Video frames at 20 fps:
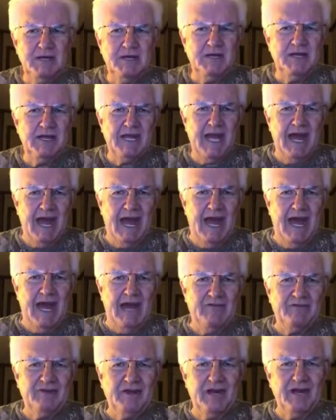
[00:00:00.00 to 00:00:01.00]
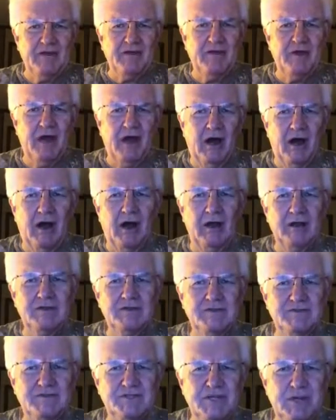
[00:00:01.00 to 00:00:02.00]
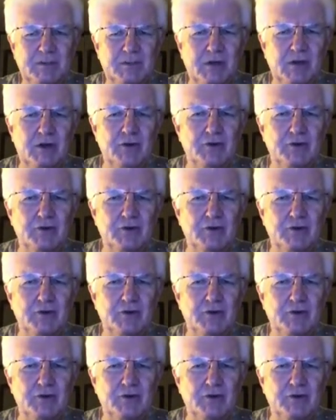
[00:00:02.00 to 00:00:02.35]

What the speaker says: into the eyes and into the hearts of some of